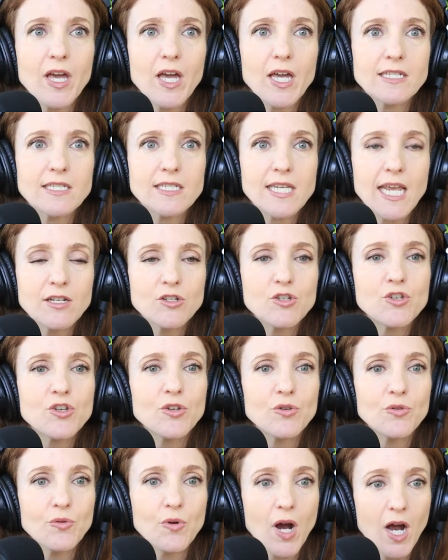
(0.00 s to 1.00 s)
tend
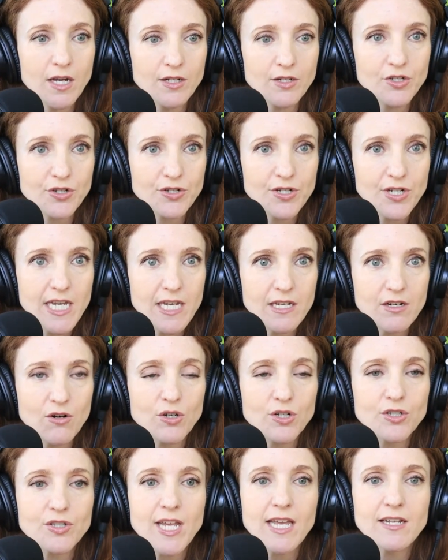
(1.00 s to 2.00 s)
to undereat or
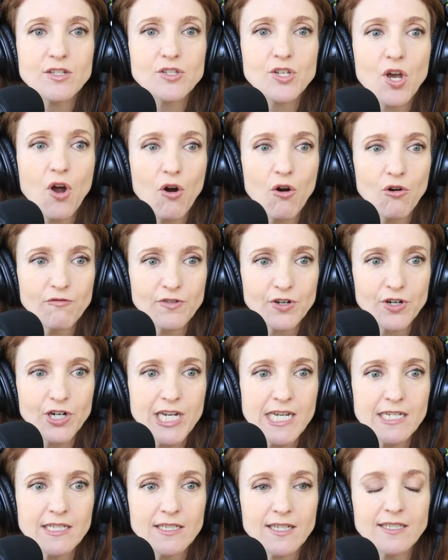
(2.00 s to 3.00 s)
tend to overeat?
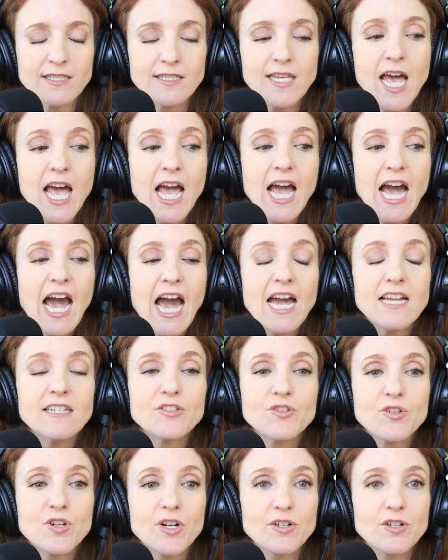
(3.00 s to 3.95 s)
Because I struggle